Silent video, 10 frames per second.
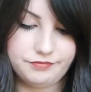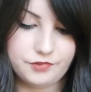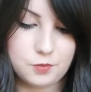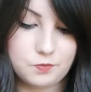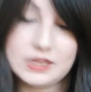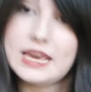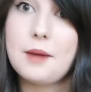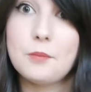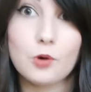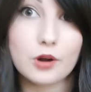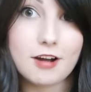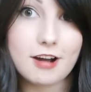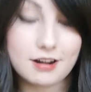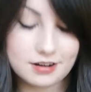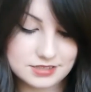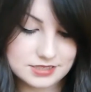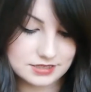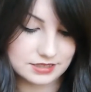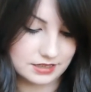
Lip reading: for yet more cards.